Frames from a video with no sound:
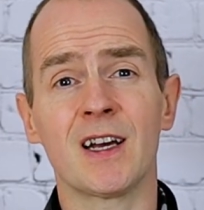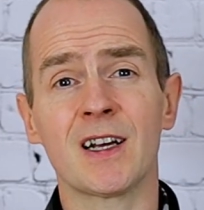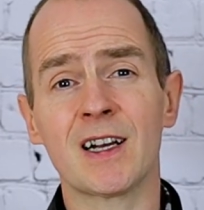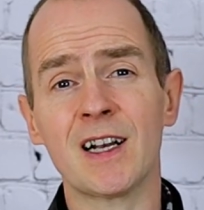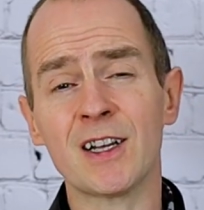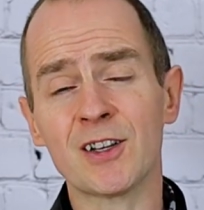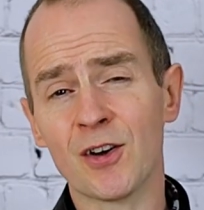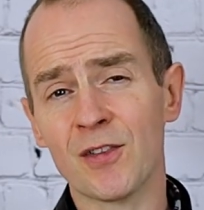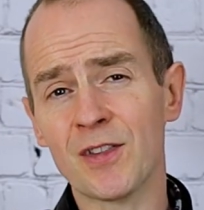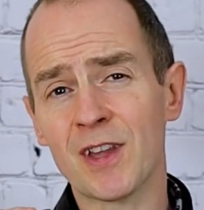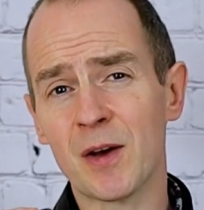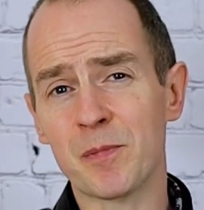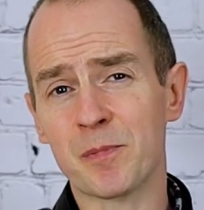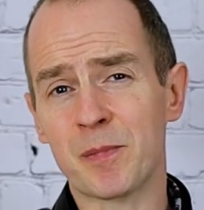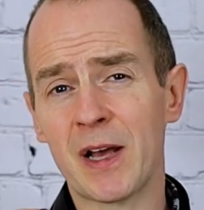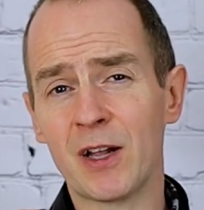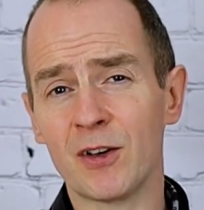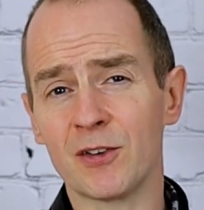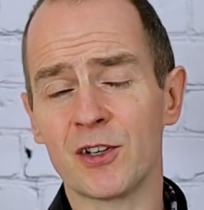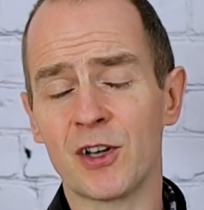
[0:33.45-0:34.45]
click on that
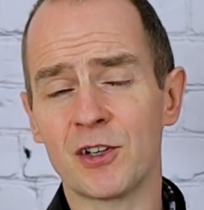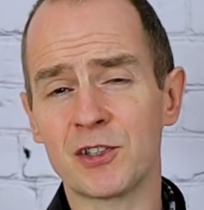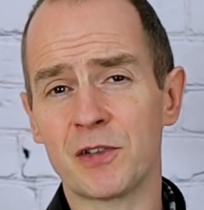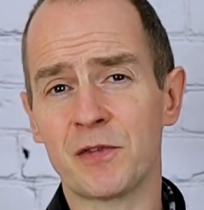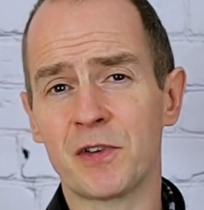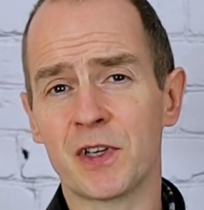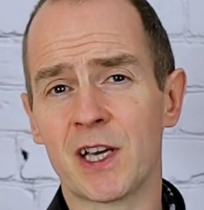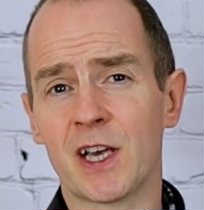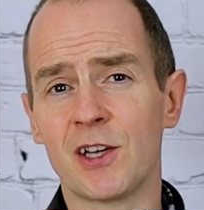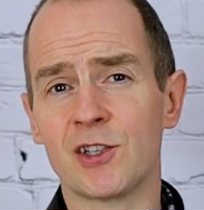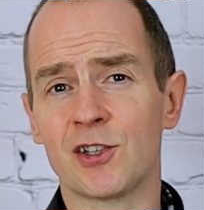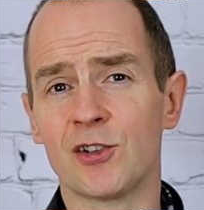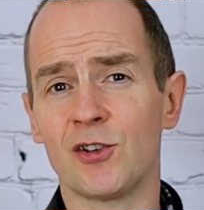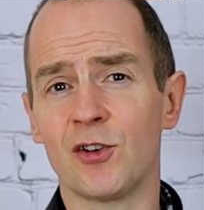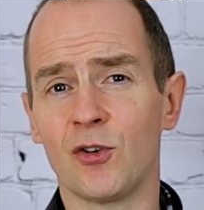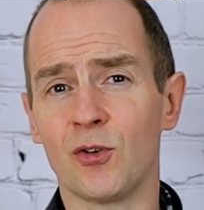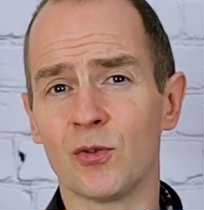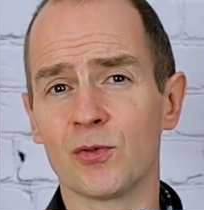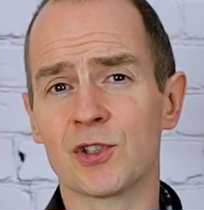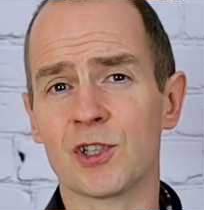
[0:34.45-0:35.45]
bell notification
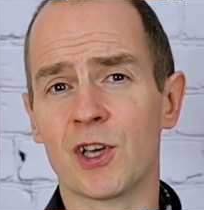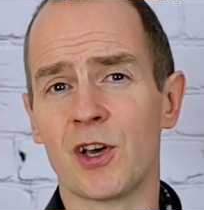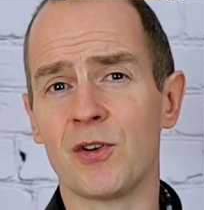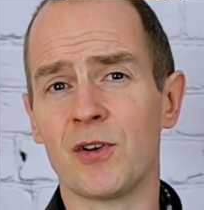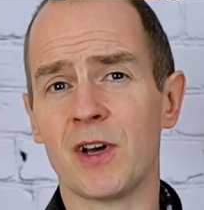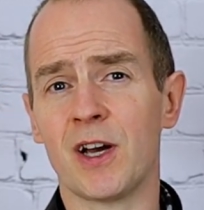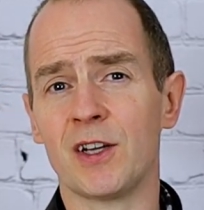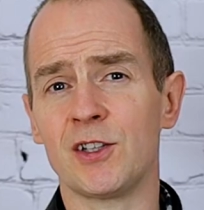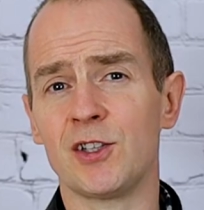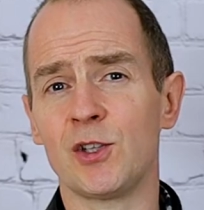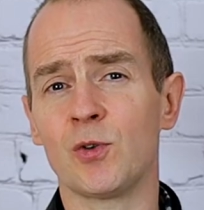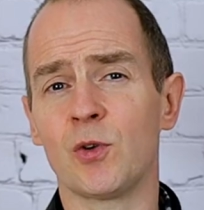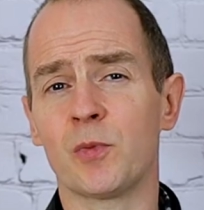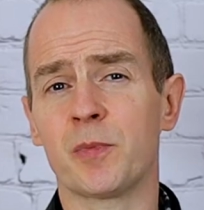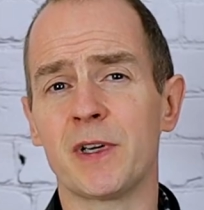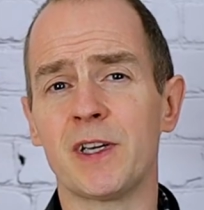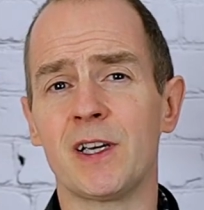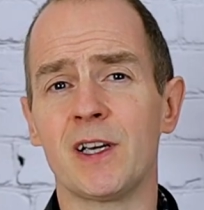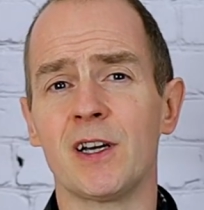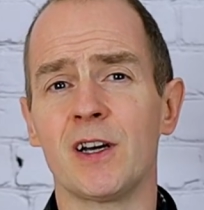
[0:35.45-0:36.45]
also, and you will
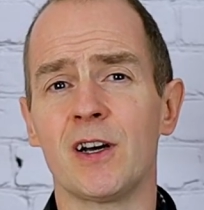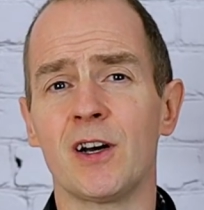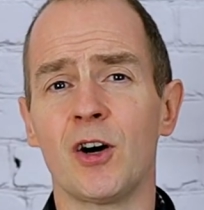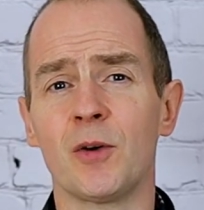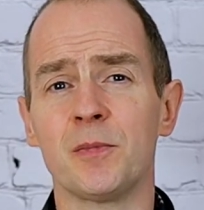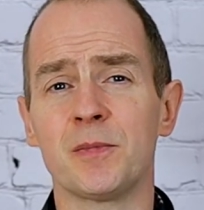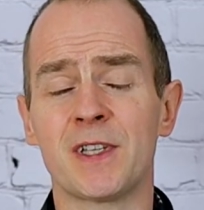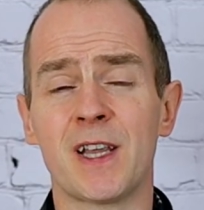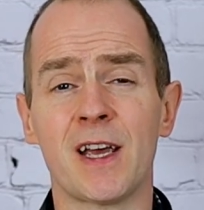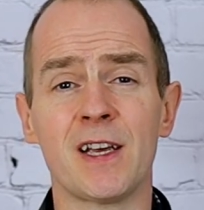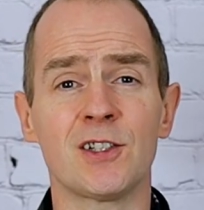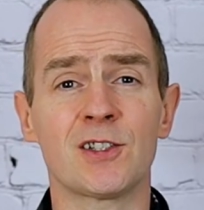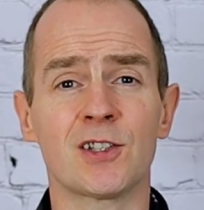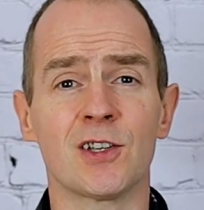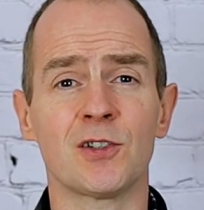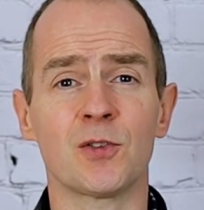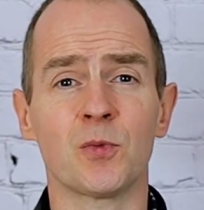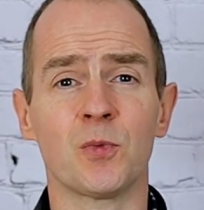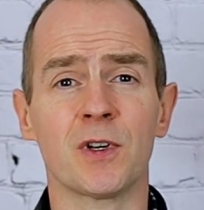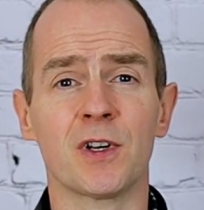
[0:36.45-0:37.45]
be
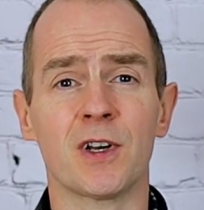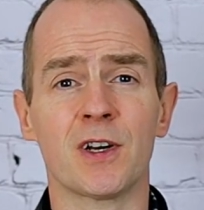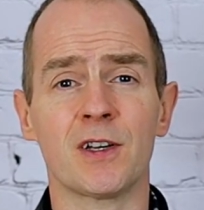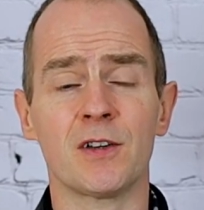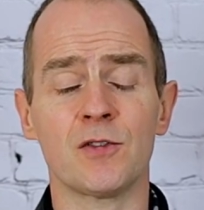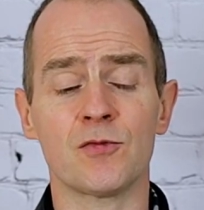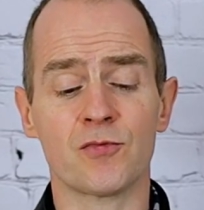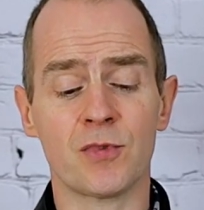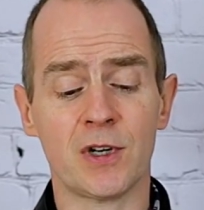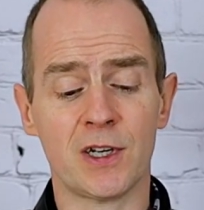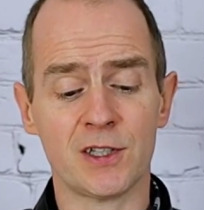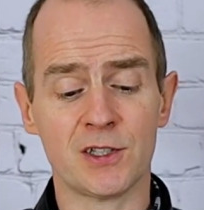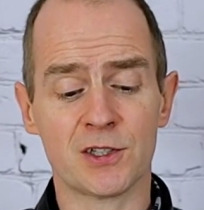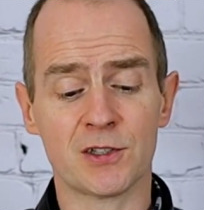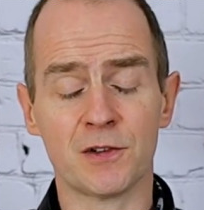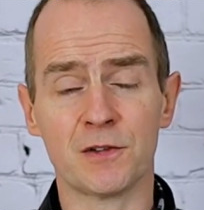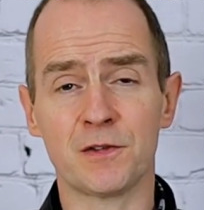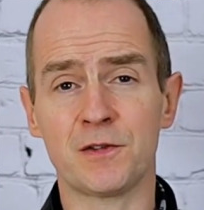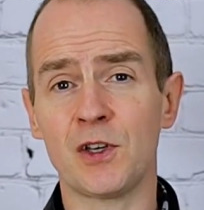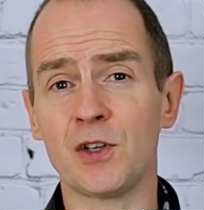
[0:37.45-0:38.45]
updated when I release
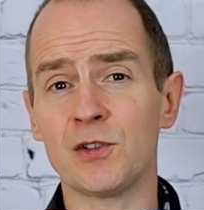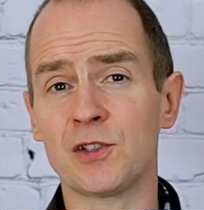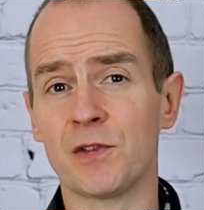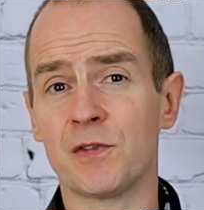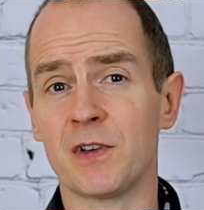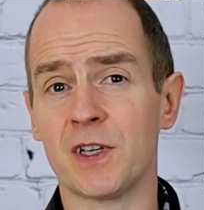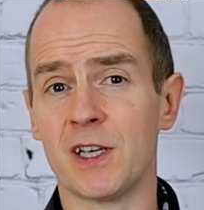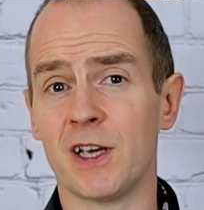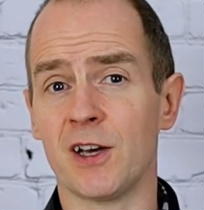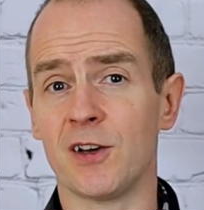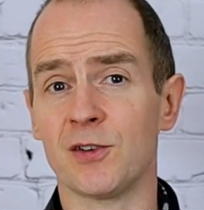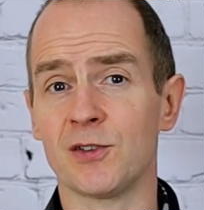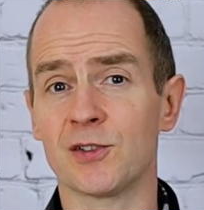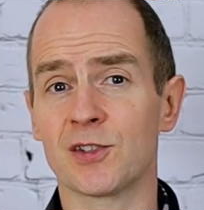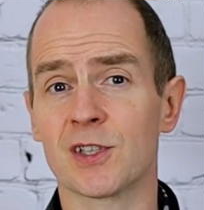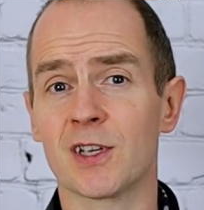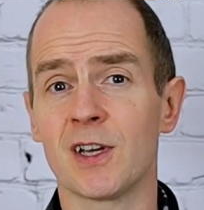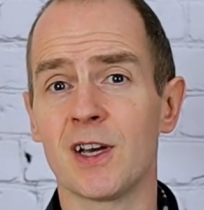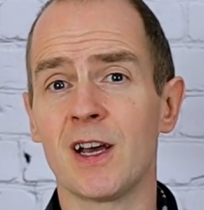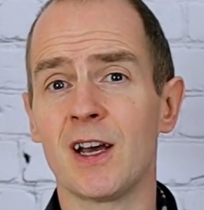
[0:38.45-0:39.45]
future
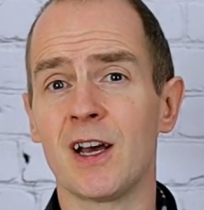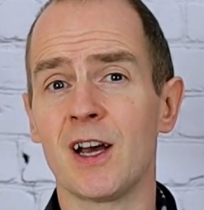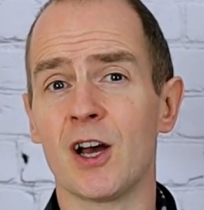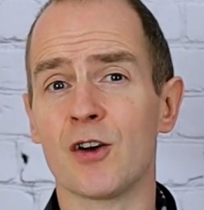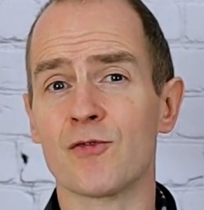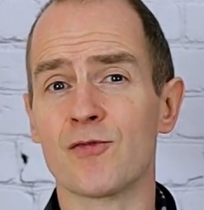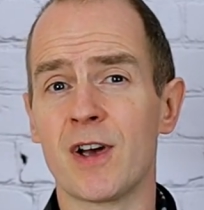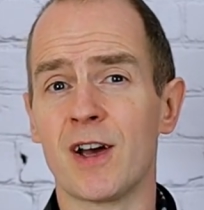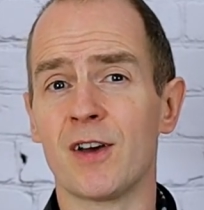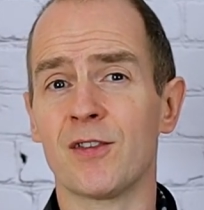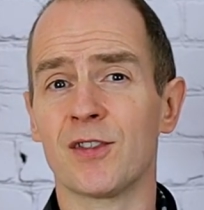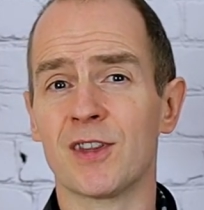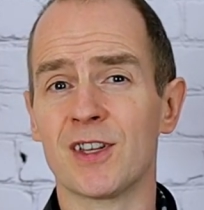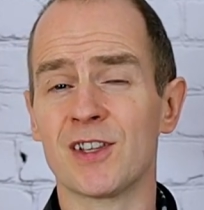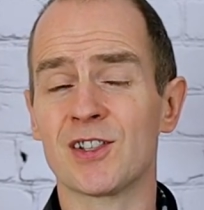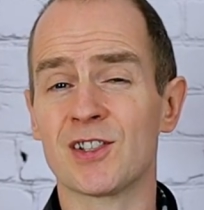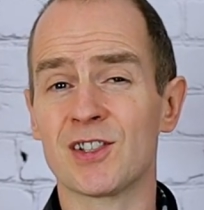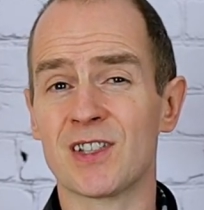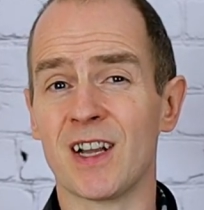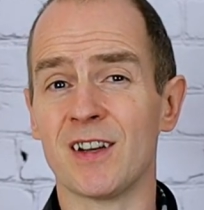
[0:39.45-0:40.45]
videos around
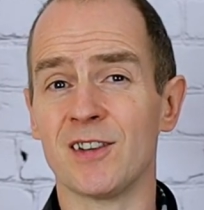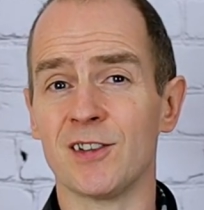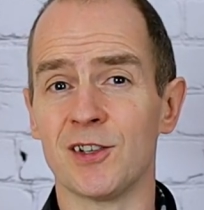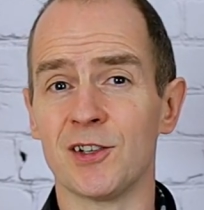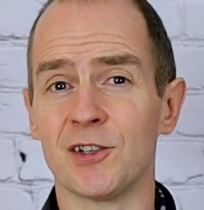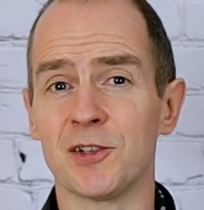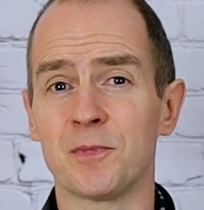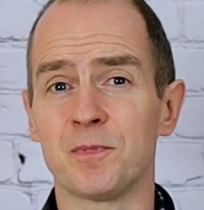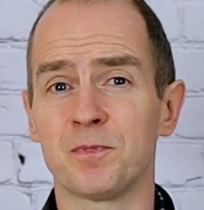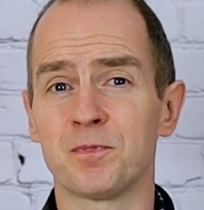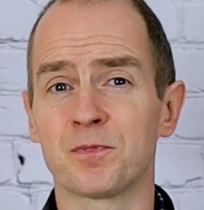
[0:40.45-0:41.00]
this standard.